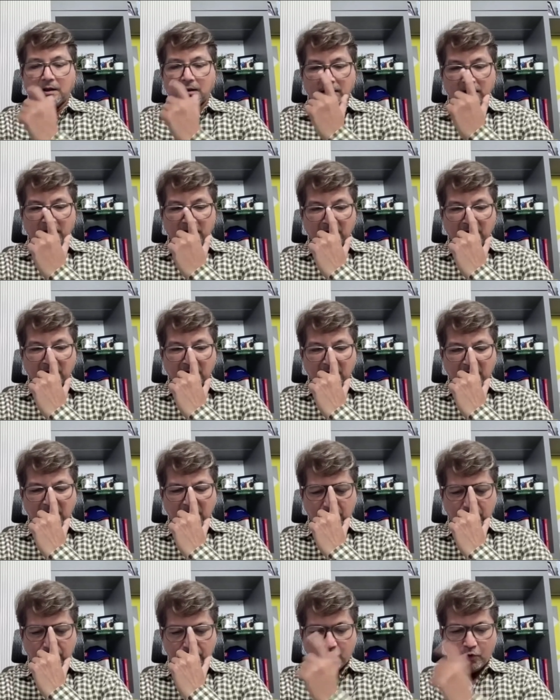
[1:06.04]
thing
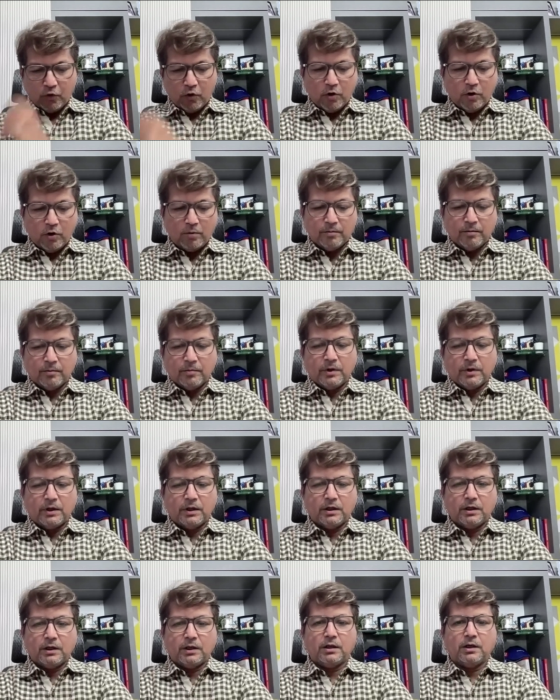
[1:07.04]
right from
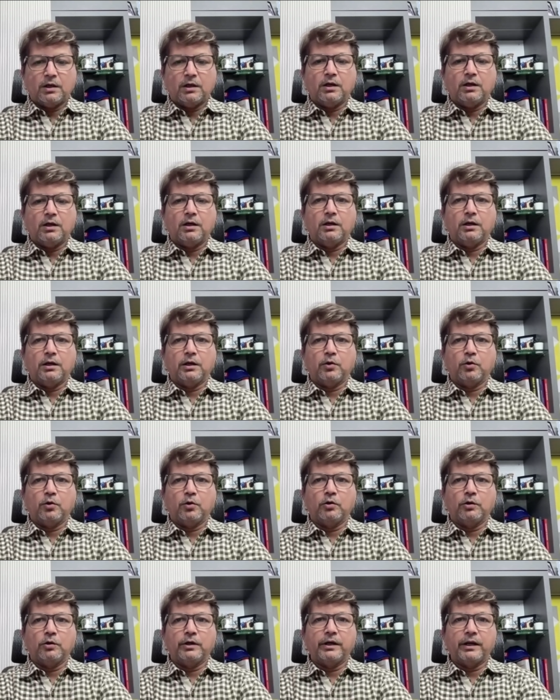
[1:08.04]

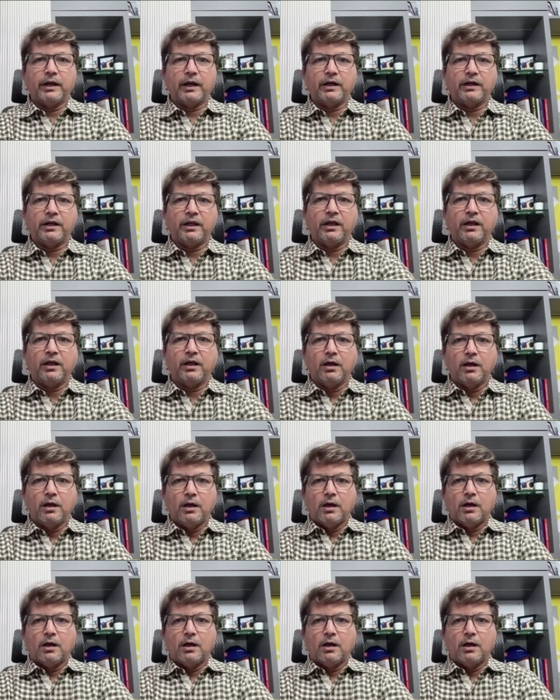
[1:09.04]
detecting